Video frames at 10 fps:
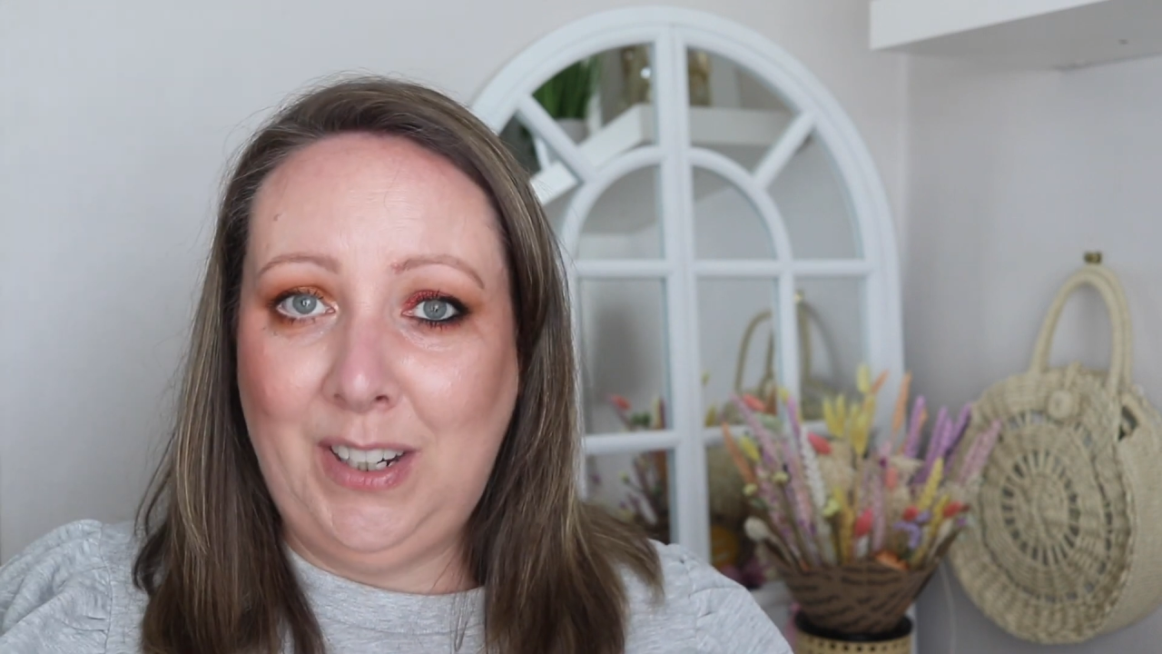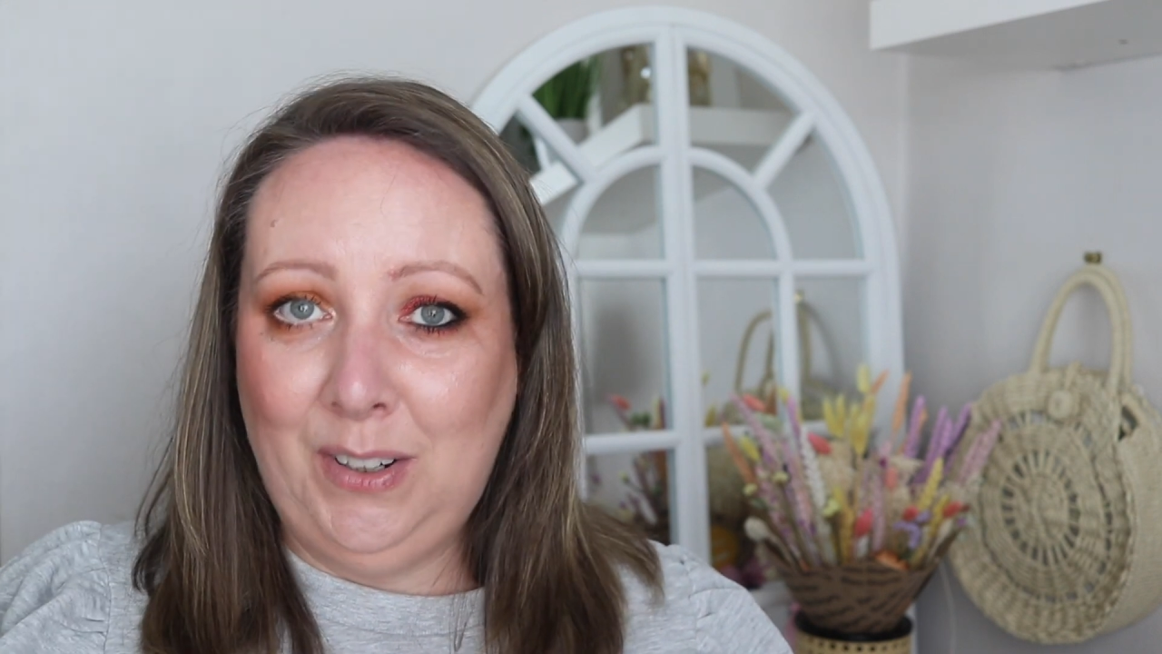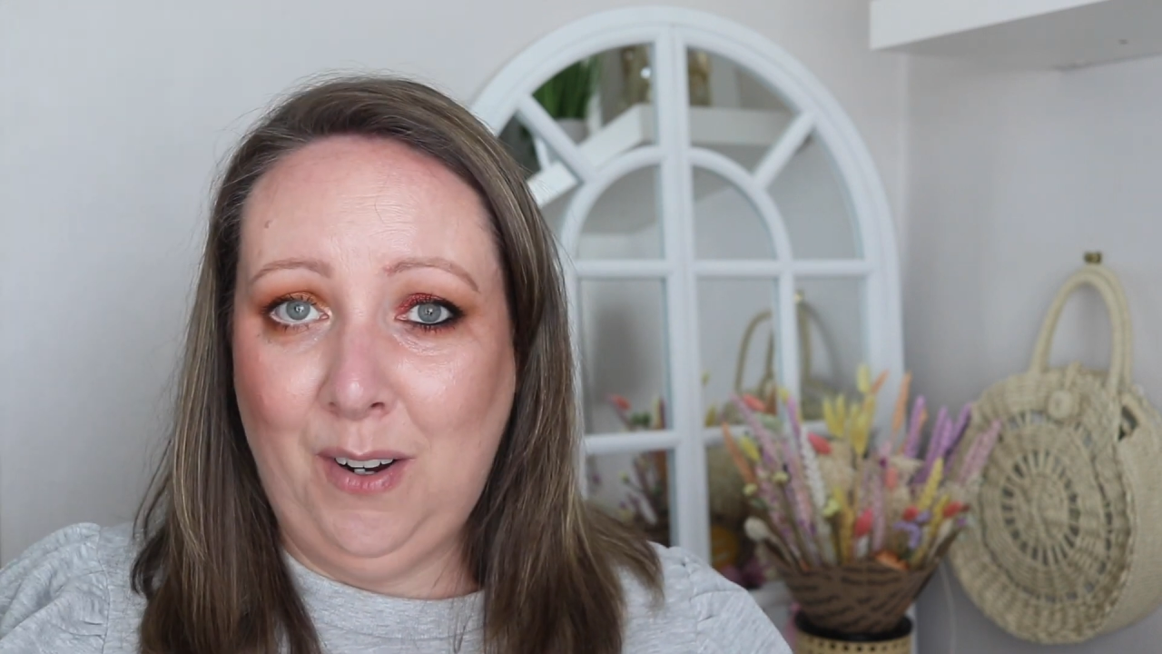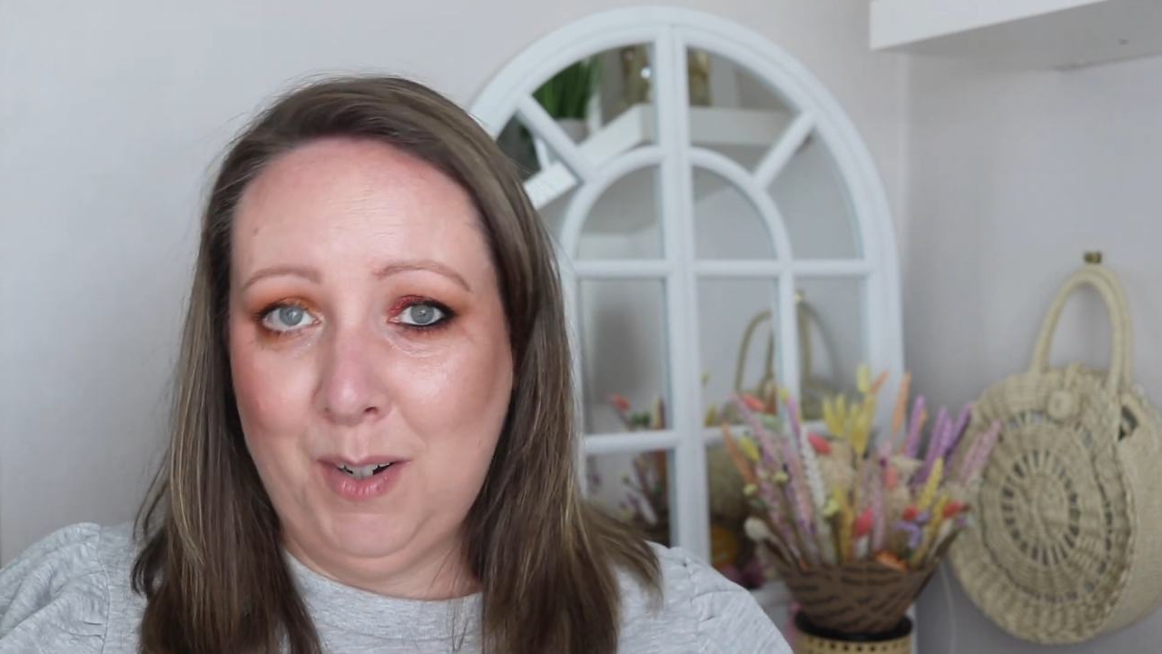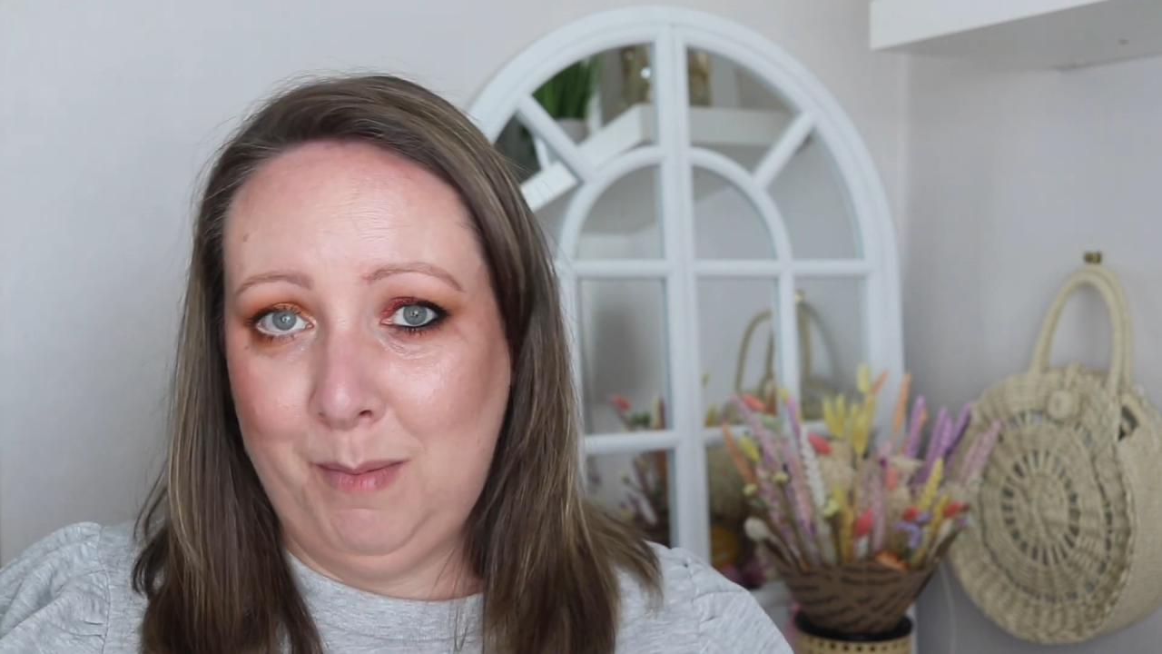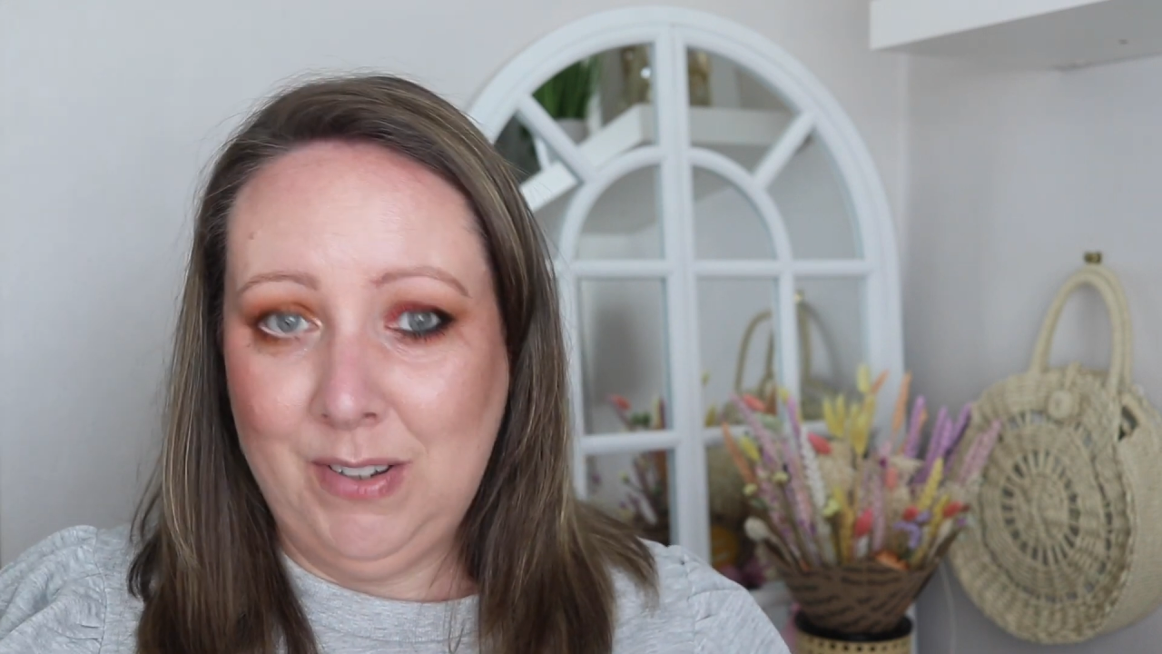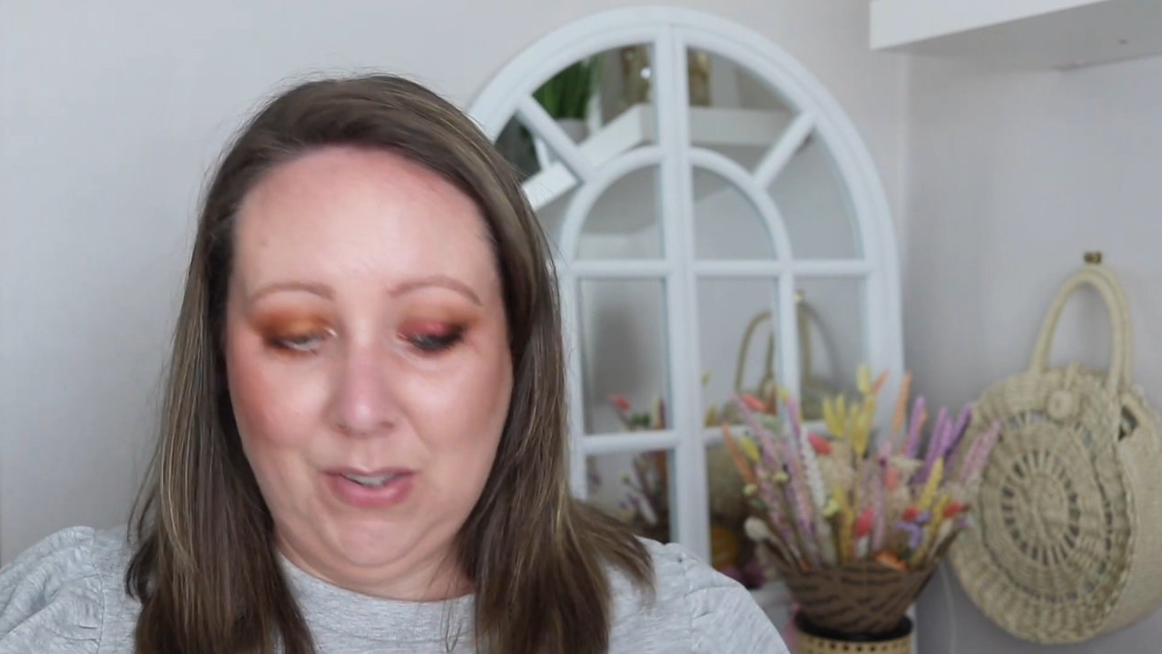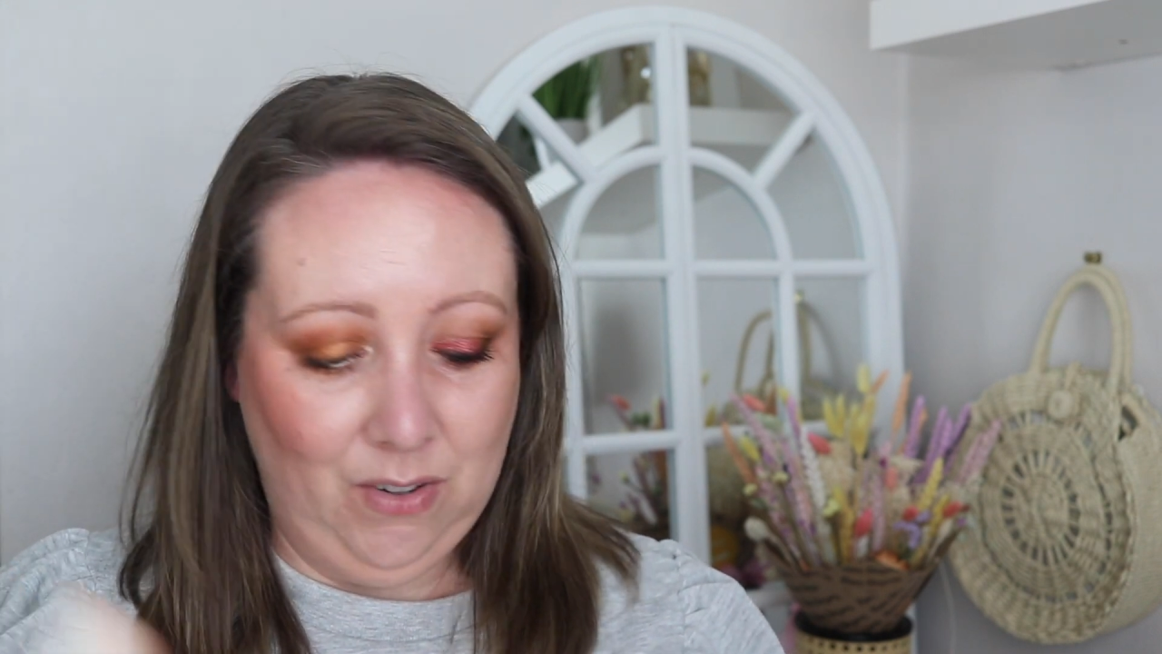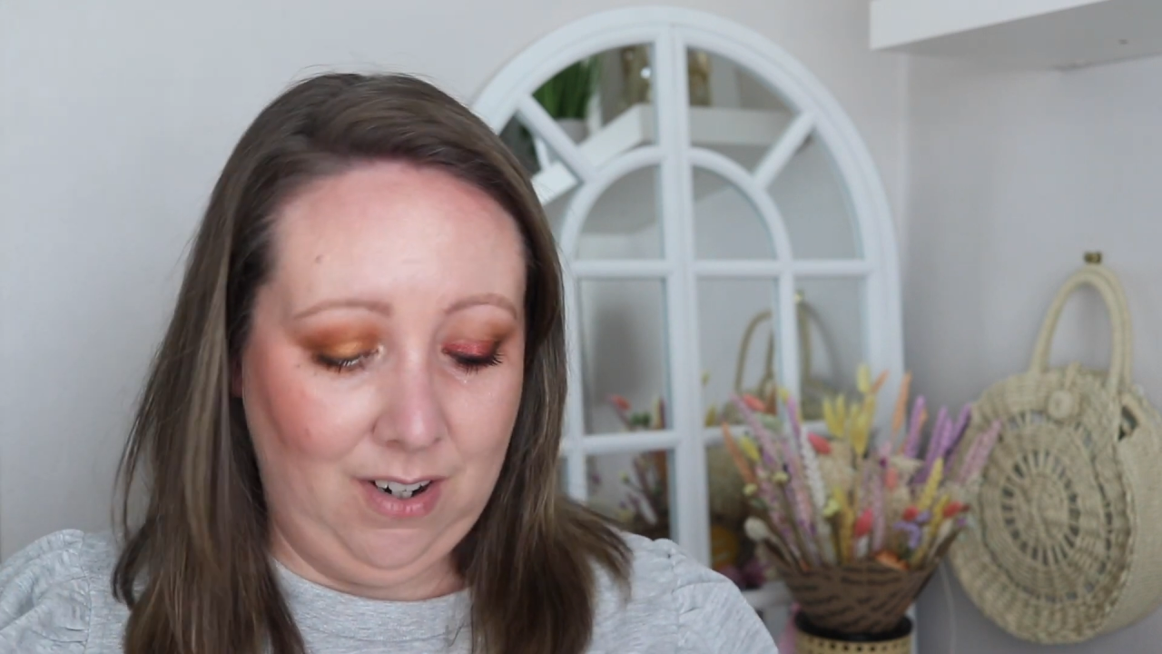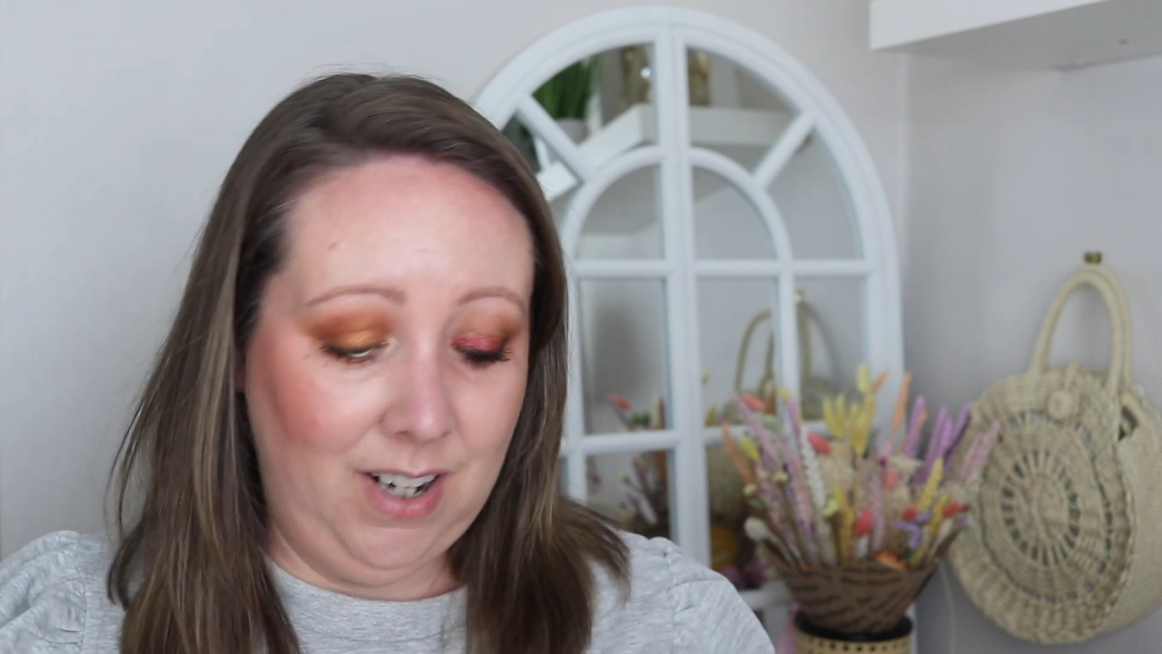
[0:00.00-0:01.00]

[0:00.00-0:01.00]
you caught a bit of sun.